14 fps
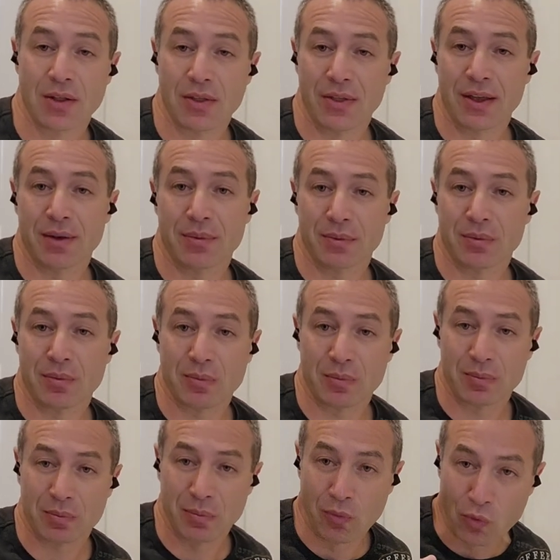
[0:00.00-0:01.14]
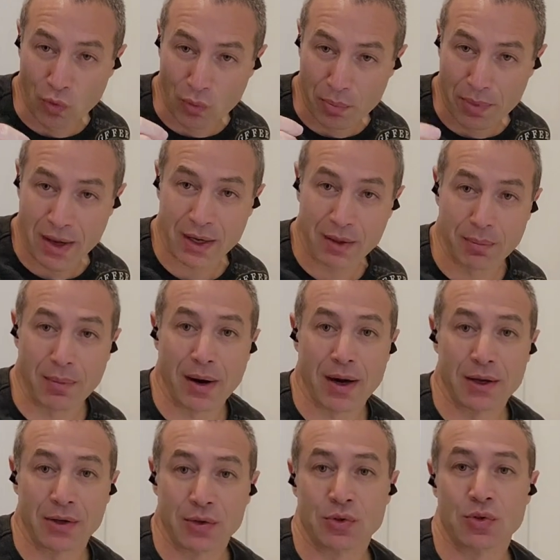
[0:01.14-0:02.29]
That will make my
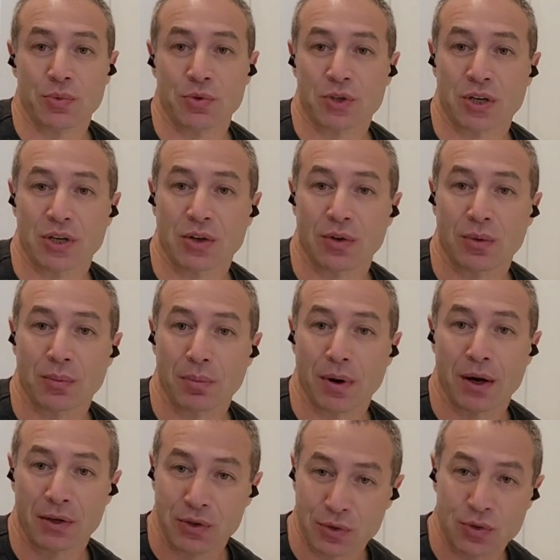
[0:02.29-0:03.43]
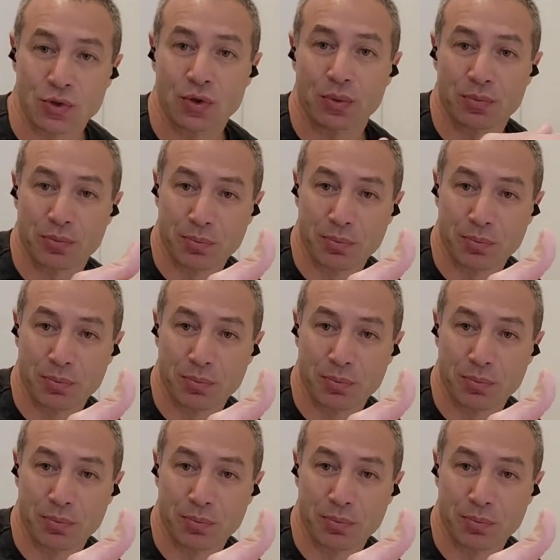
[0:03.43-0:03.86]
YouTube channel by YouTube